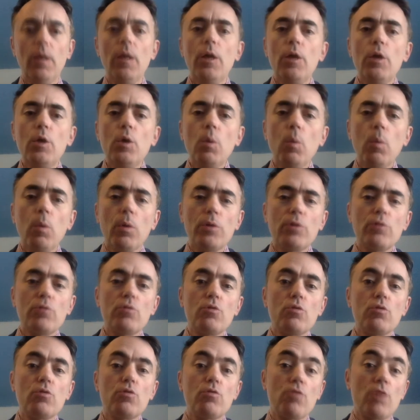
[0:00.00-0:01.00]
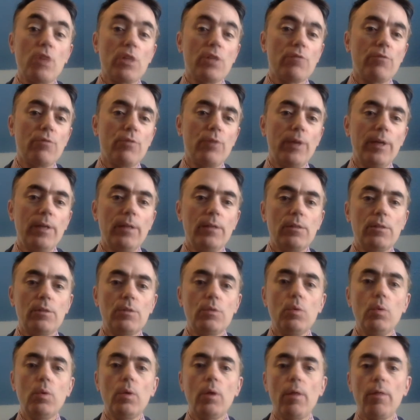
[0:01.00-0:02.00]
You want to transfer it
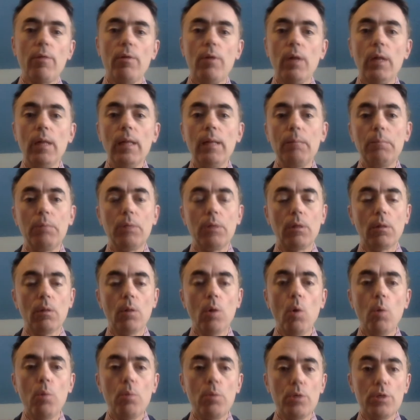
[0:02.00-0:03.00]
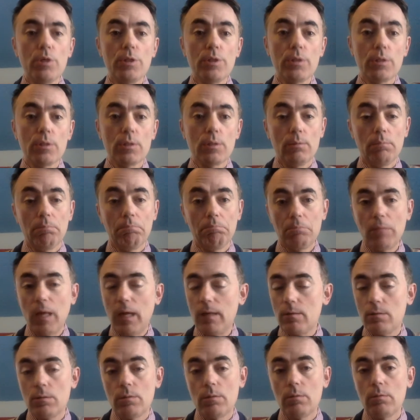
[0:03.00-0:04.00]
to another elliptical orbit,
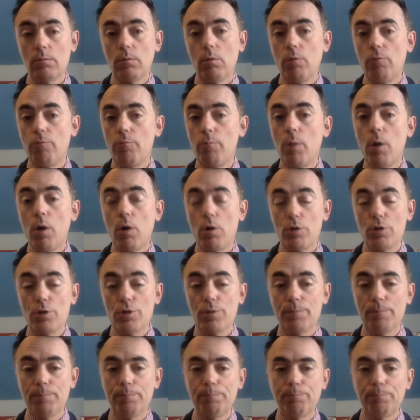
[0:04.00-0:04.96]
that of Mars.